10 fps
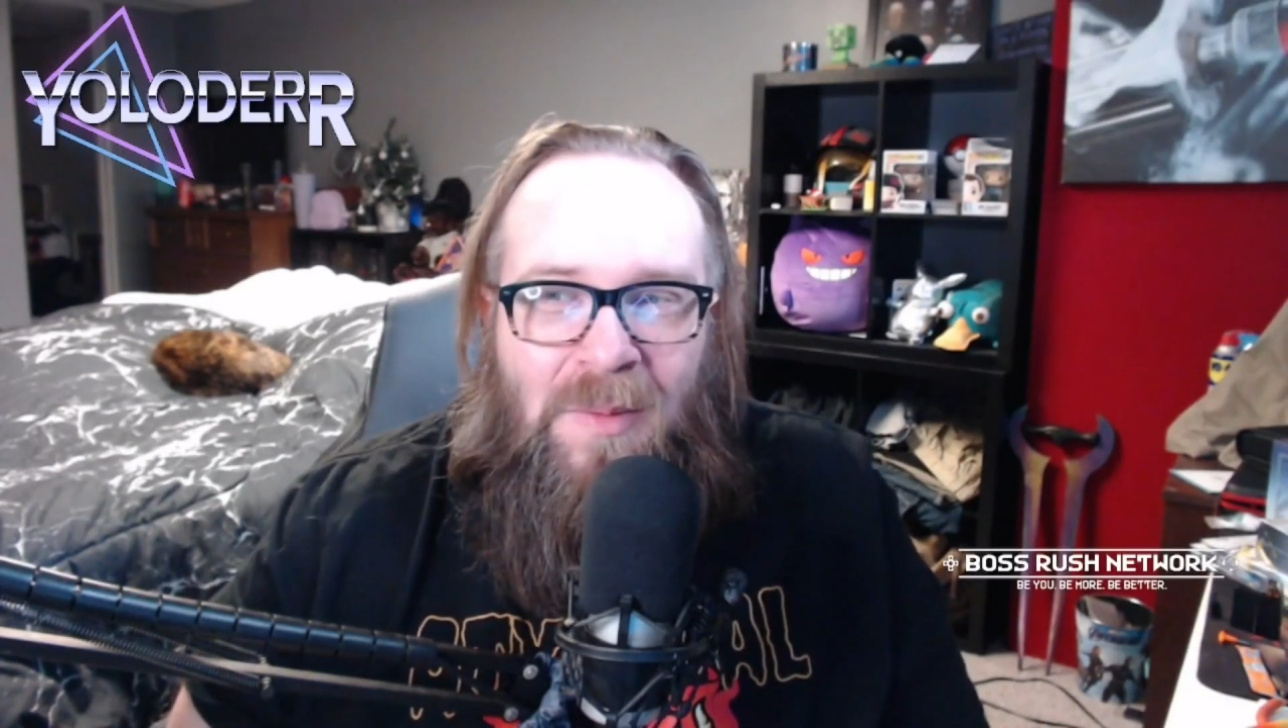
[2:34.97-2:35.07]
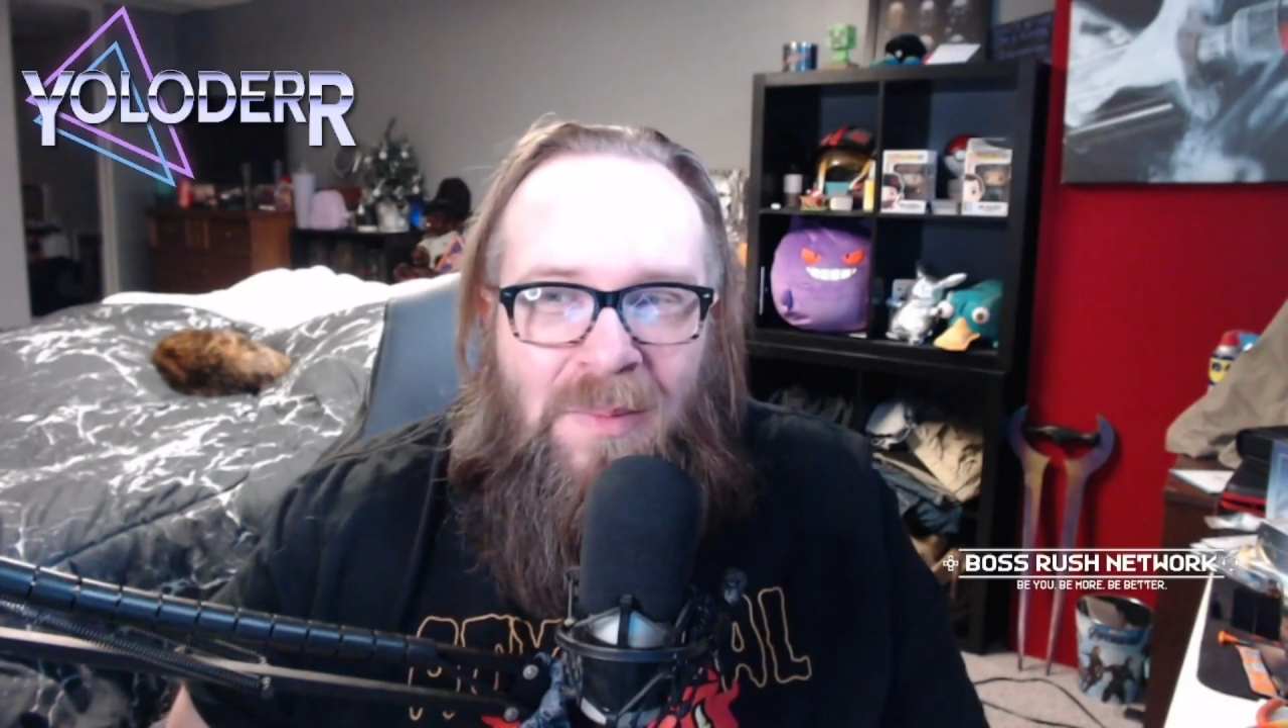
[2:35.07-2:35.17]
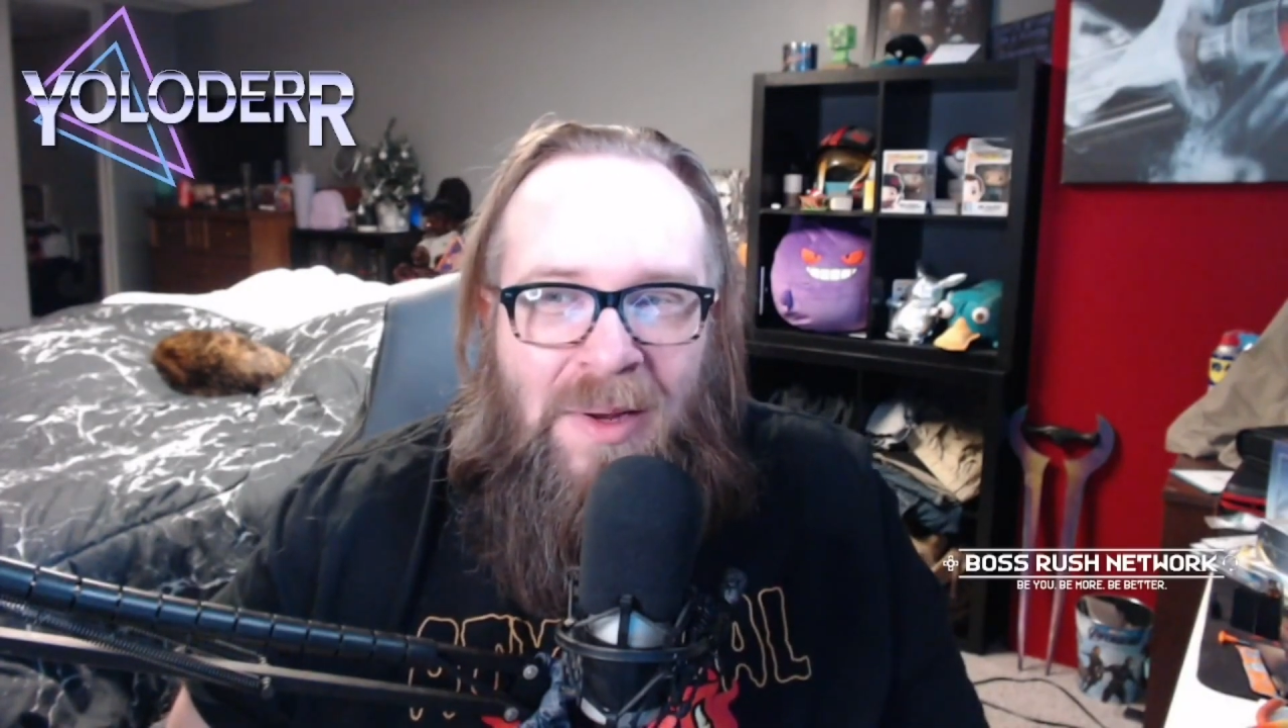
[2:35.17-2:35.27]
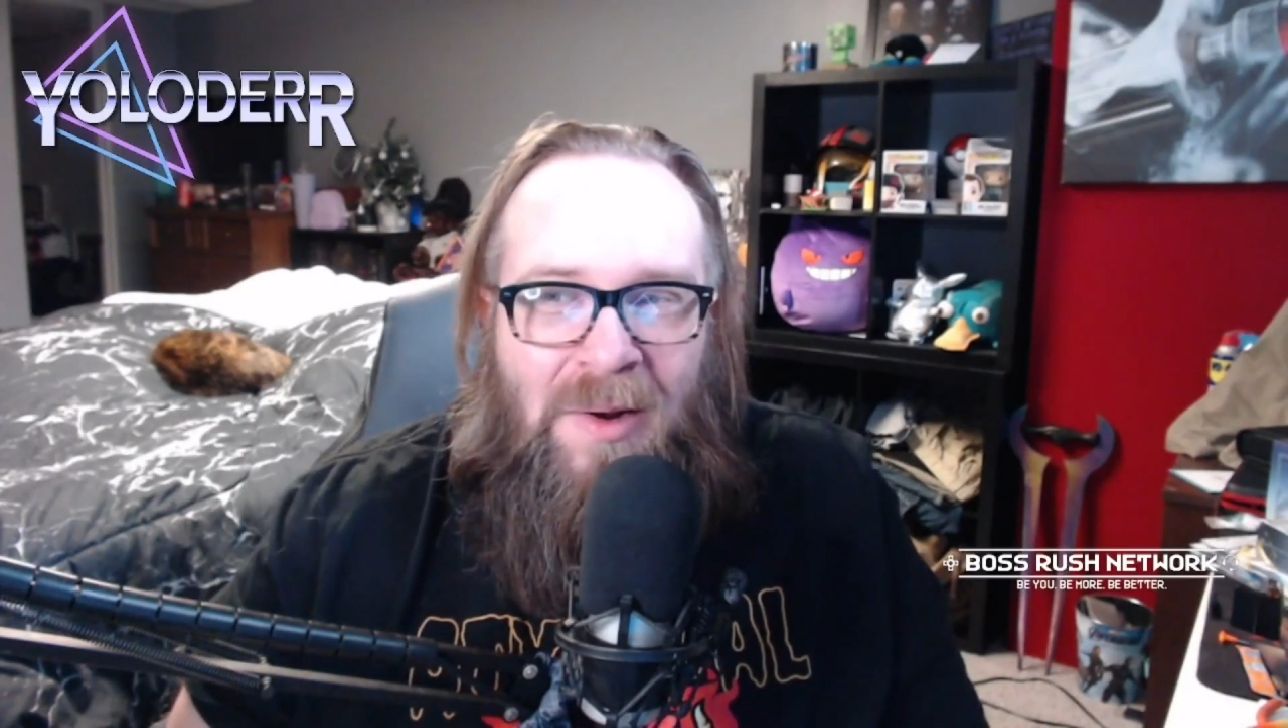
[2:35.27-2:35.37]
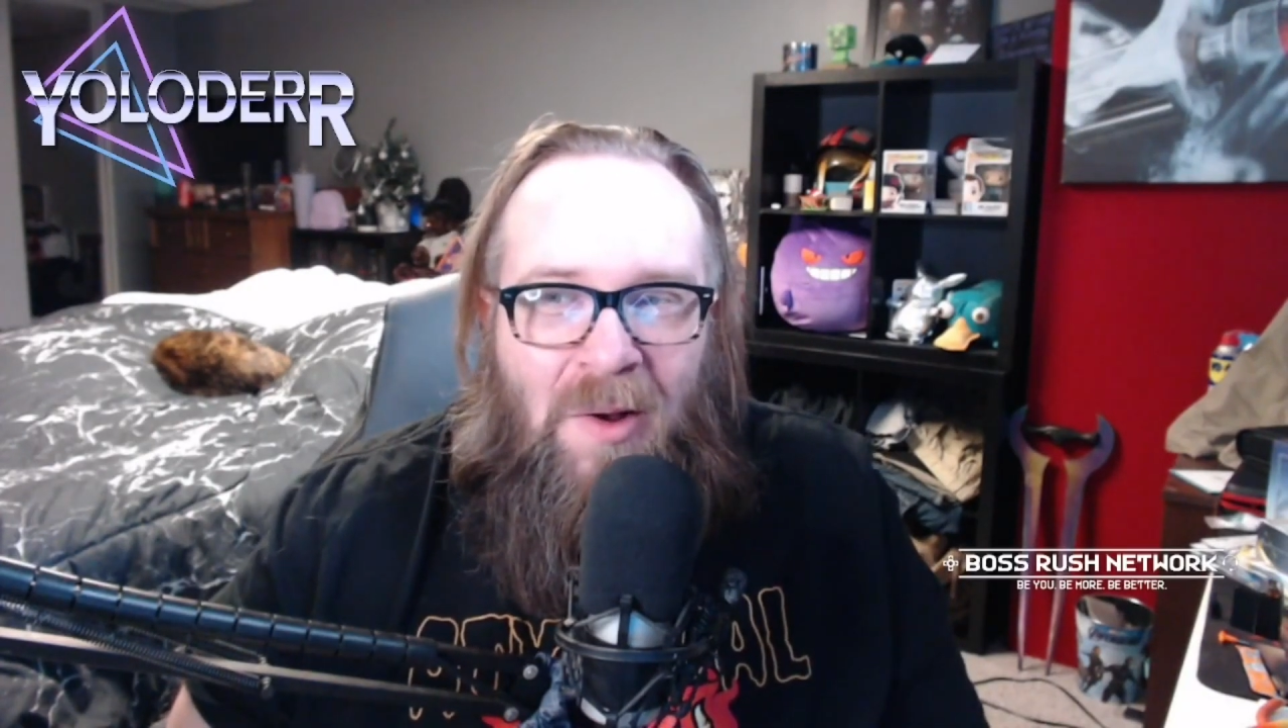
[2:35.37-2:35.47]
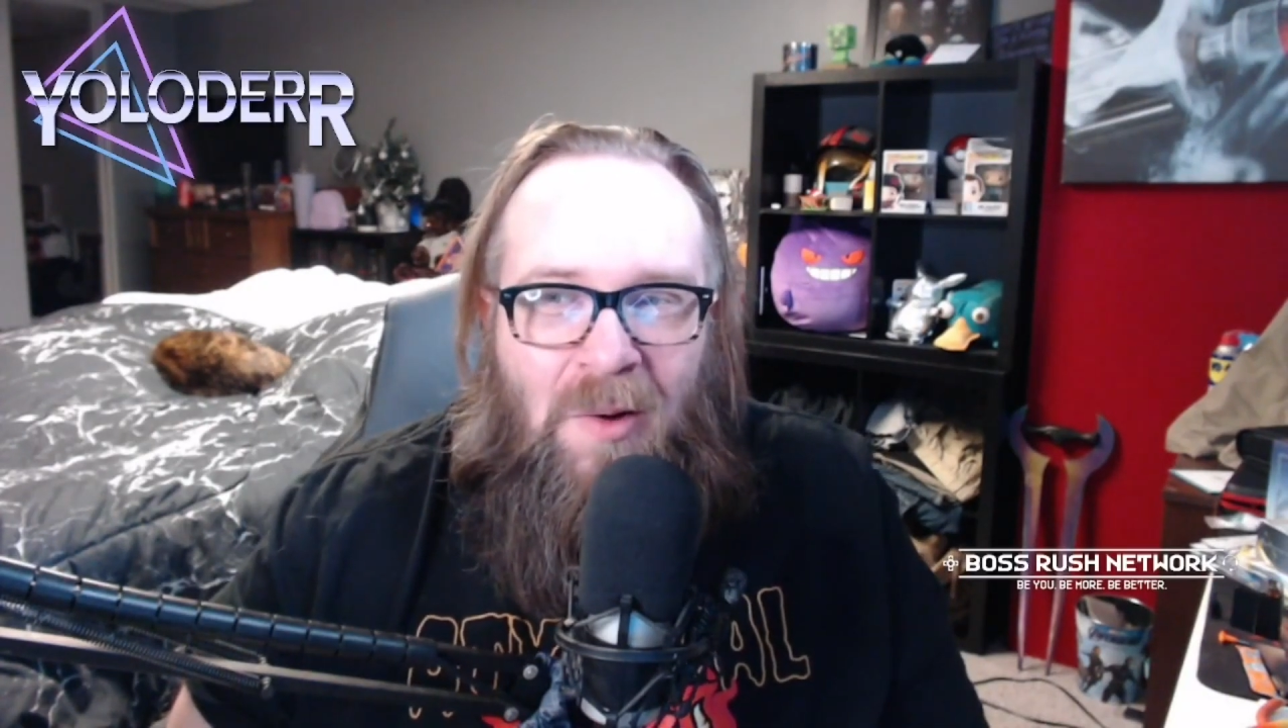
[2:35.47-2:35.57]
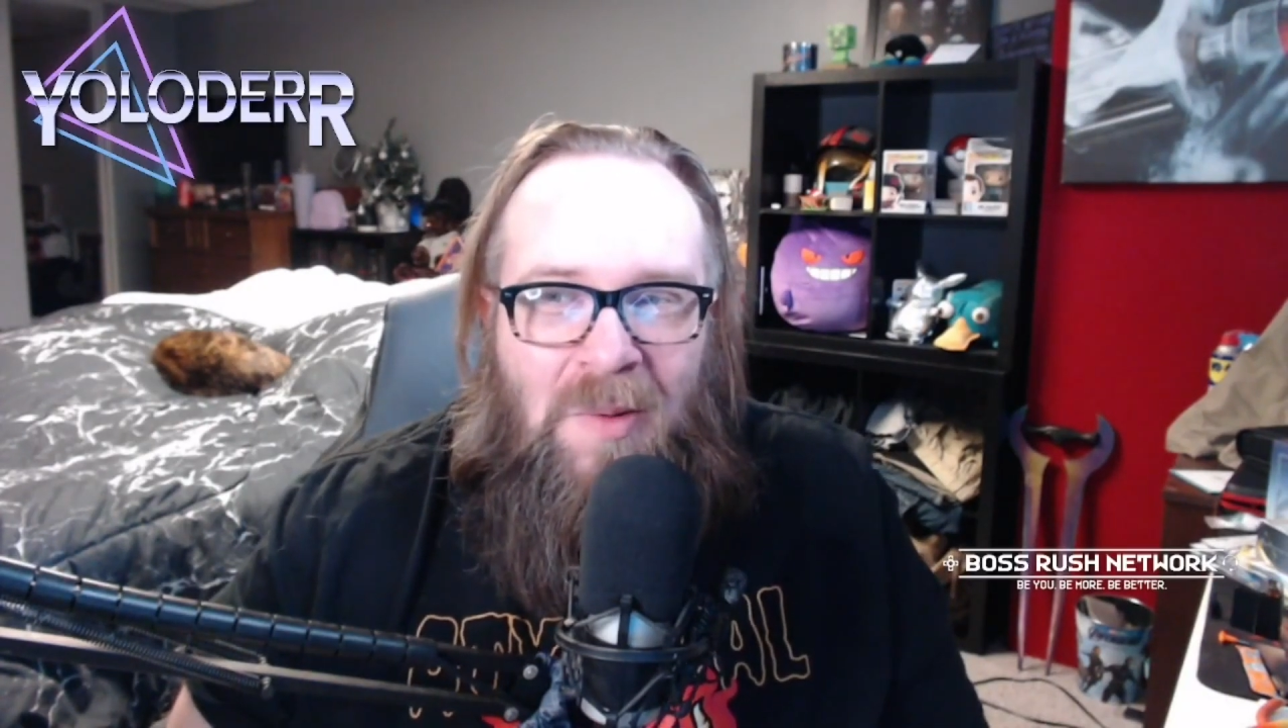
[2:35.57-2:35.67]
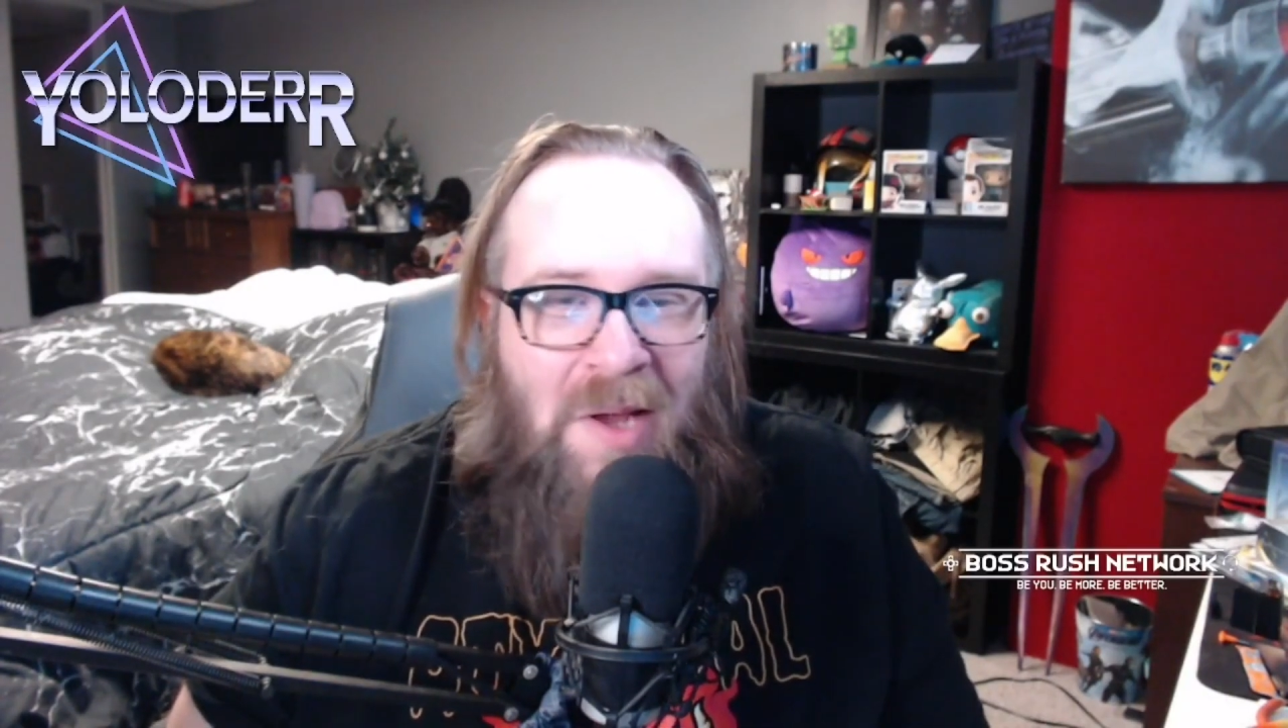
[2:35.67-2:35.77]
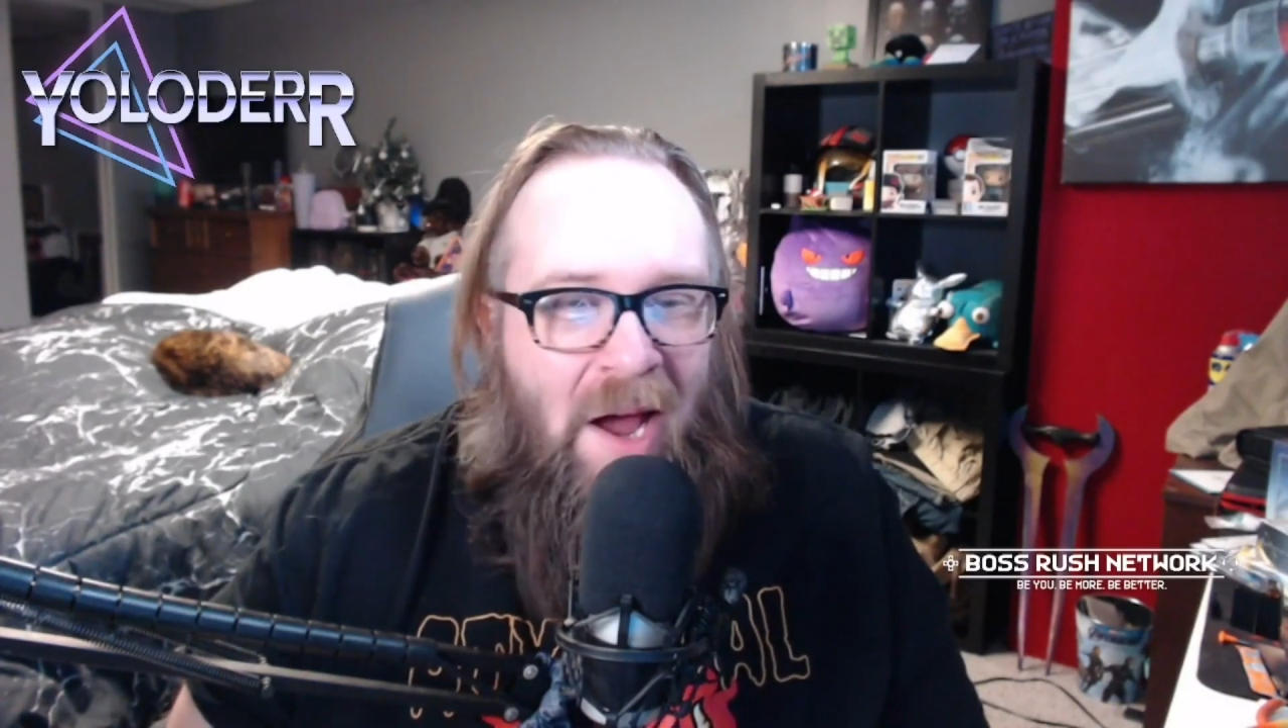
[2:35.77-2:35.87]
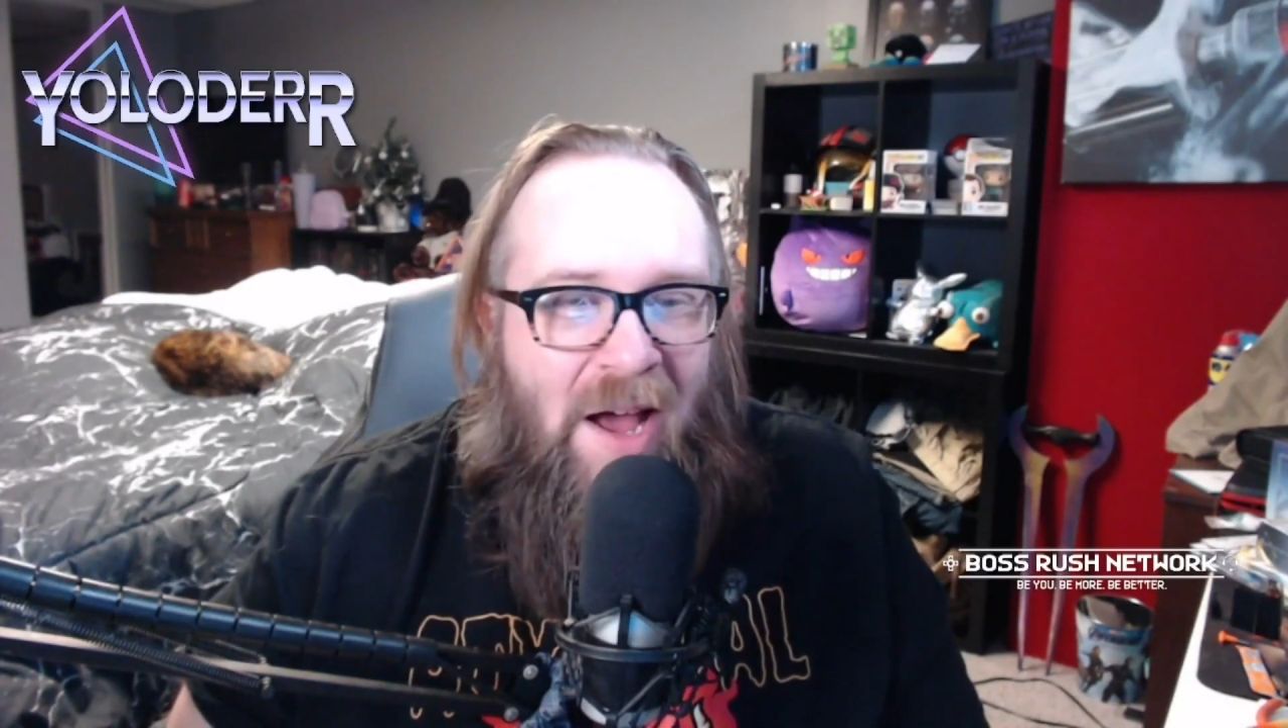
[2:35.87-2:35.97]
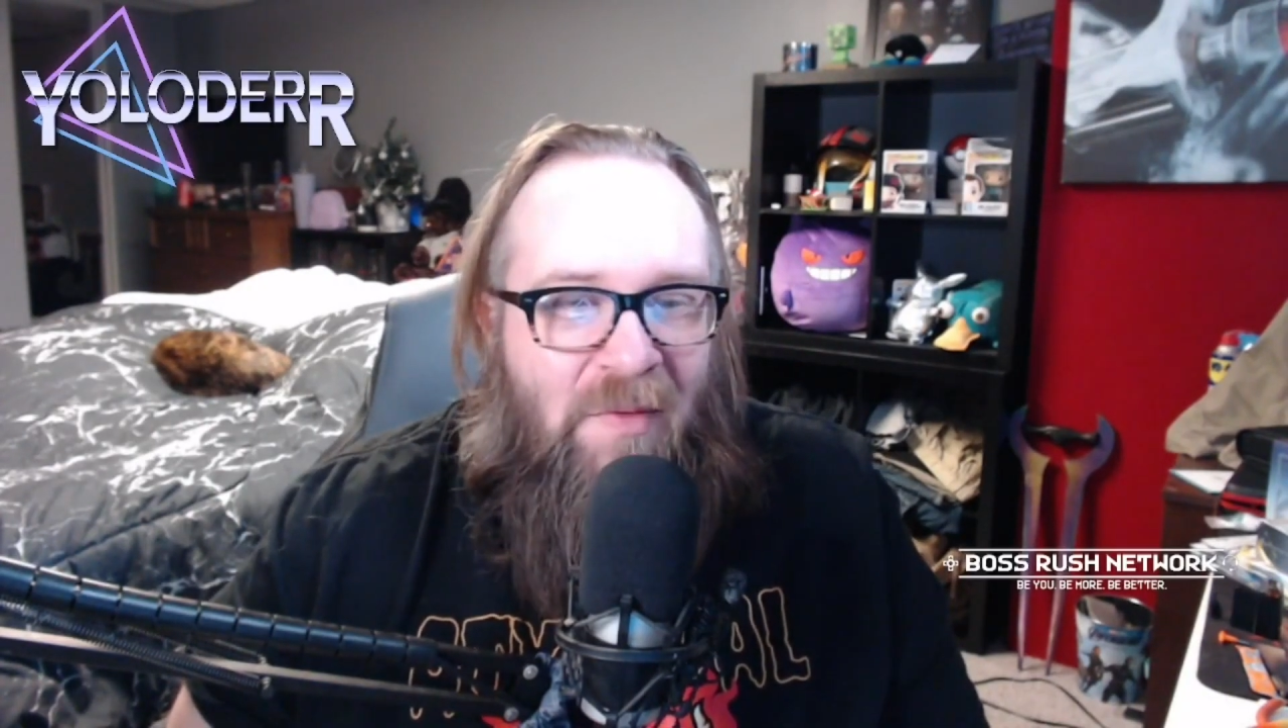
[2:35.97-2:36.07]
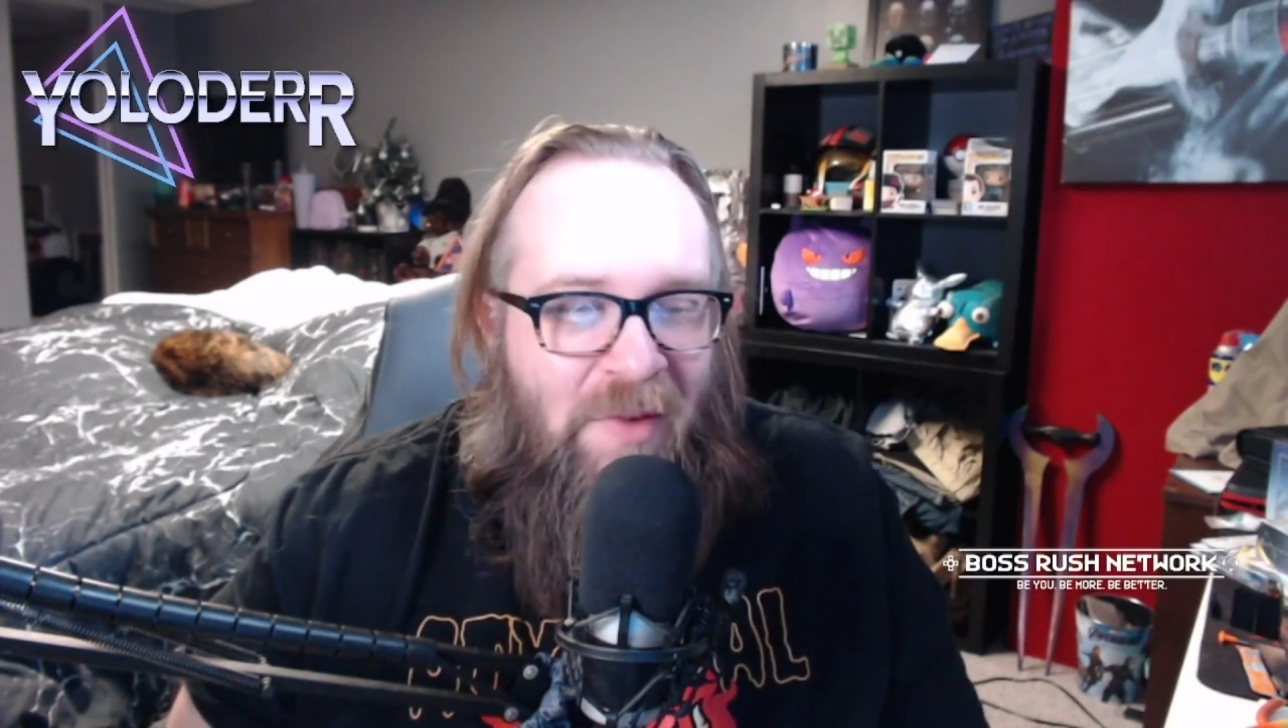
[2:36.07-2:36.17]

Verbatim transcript: being all goth